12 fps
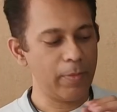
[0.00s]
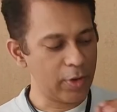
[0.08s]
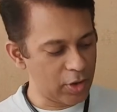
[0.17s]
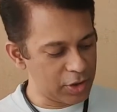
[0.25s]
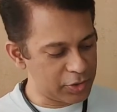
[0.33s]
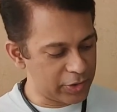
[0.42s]

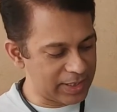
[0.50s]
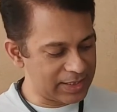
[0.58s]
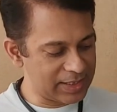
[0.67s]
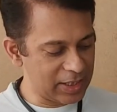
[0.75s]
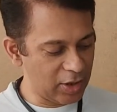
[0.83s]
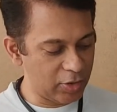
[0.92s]
Because you
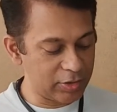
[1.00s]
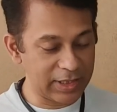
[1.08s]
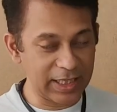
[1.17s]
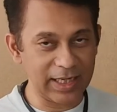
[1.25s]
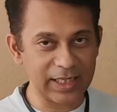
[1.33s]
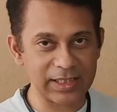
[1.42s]
can see how
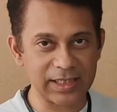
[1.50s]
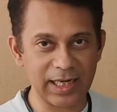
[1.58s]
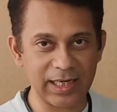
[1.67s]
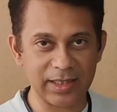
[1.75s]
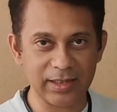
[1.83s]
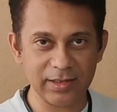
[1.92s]
thin and
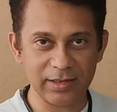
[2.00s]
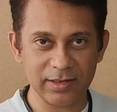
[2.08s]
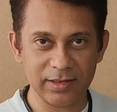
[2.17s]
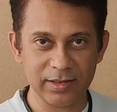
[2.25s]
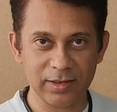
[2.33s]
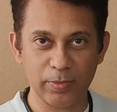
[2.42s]
slender
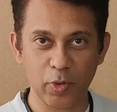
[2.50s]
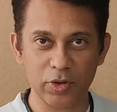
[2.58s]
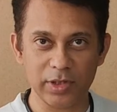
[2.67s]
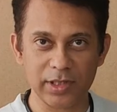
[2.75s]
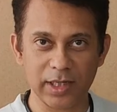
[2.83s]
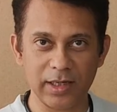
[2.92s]
the
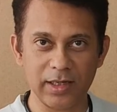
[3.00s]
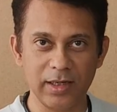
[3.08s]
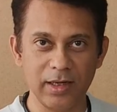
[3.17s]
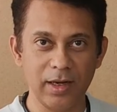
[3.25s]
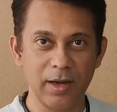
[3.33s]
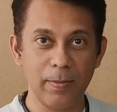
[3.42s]
bones are,
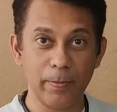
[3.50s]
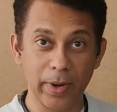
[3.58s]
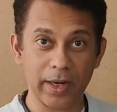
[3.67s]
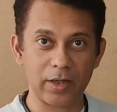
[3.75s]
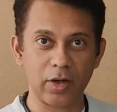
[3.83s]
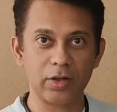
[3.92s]

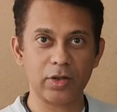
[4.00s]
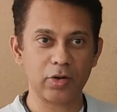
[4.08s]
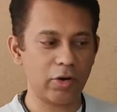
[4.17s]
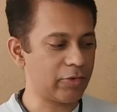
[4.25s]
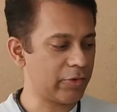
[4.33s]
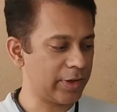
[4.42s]
but on the
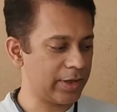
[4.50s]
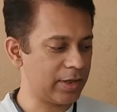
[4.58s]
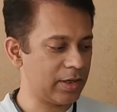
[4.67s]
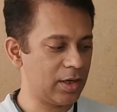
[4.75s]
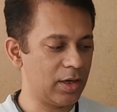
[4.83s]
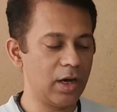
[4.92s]

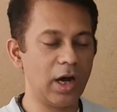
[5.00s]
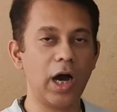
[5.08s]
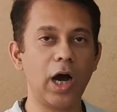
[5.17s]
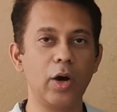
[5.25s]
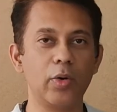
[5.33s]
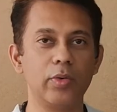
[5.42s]
contrary,
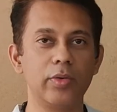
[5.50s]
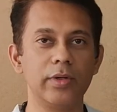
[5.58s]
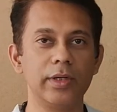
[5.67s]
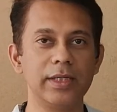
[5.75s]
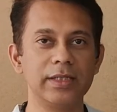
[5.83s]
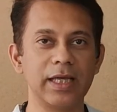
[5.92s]
how
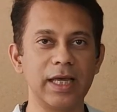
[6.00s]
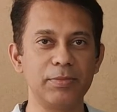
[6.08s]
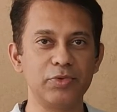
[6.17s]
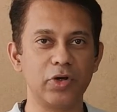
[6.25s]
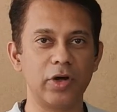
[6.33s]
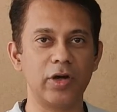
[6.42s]
is the
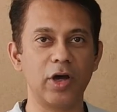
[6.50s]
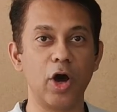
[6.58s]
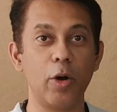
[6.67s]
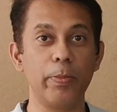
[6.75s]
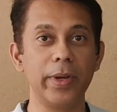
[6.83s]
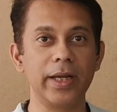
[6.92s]
hip joint,
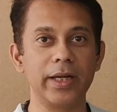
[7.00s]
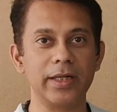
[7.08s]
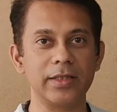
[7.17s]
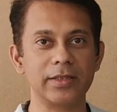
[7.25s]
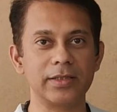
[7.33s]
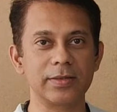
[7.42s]
how big
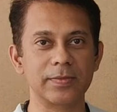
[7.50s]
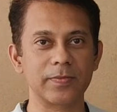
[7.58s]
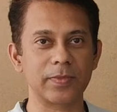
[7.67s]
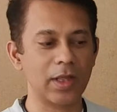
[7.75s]
it is.